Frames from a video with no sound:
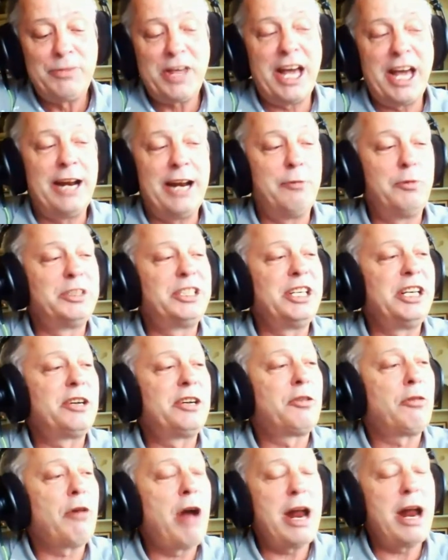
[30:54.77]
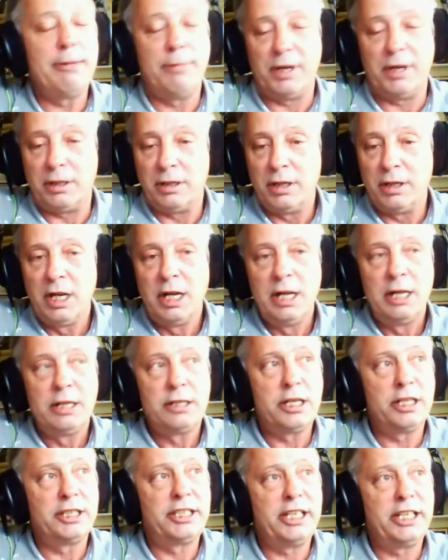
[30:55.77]
and it was incredible
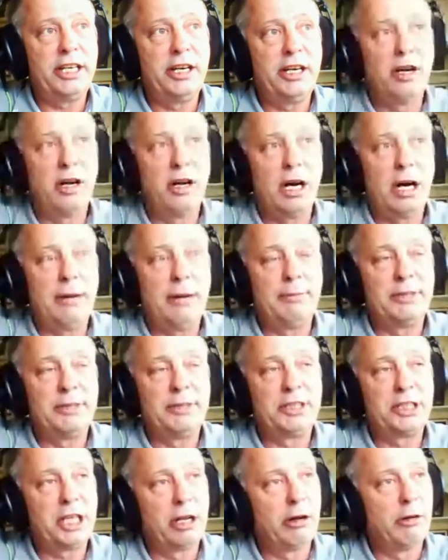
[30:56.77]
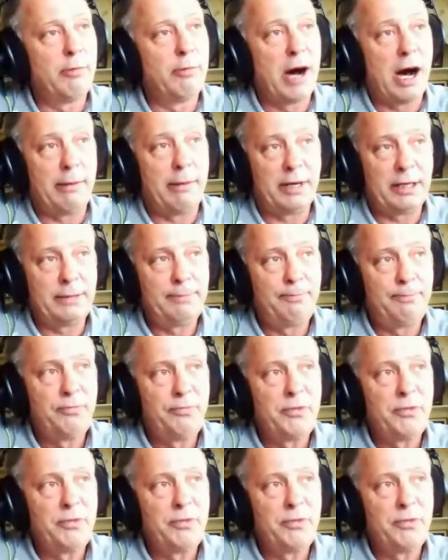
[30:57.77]
to see Michelle Obama.